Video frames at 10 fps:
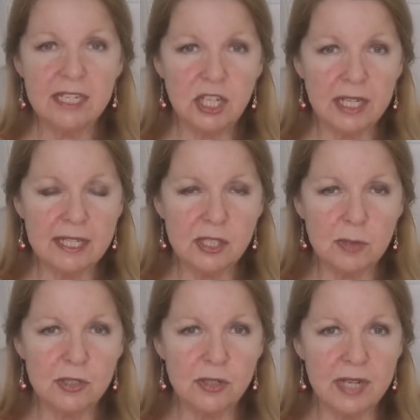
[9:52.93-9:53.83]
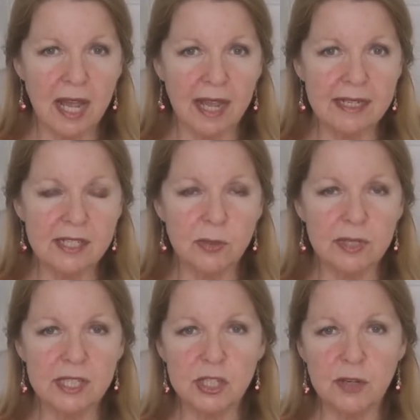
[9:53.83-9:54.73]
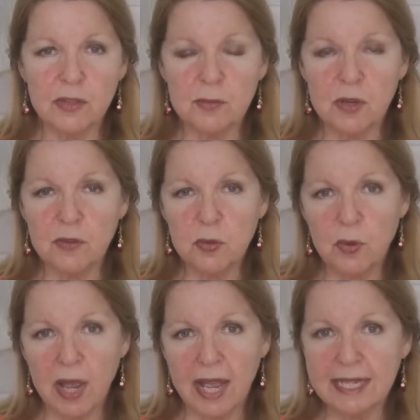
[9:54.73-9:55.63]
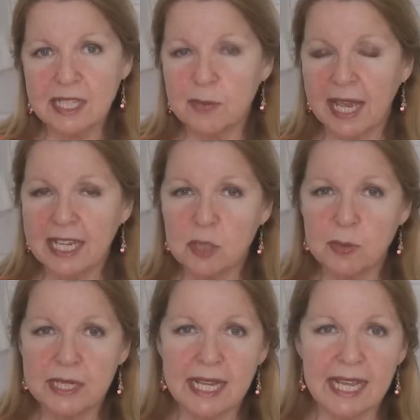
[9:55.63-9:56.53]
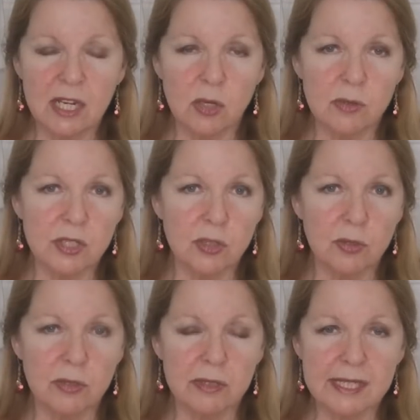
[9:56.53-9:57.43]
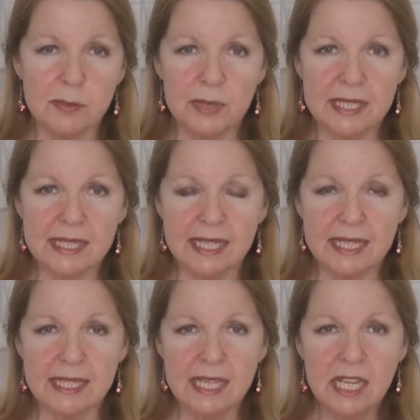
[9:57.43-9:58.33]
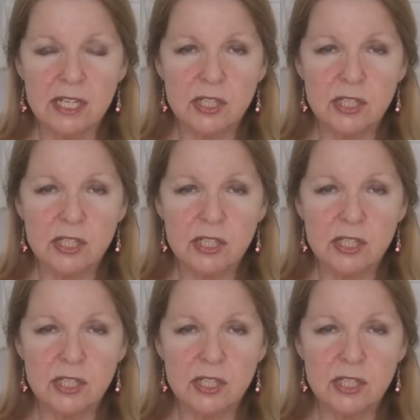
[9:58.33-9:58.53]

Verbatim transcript: The chunky soups are nice. You can serve them over rice, mashed potatoes, noodles, biscuits.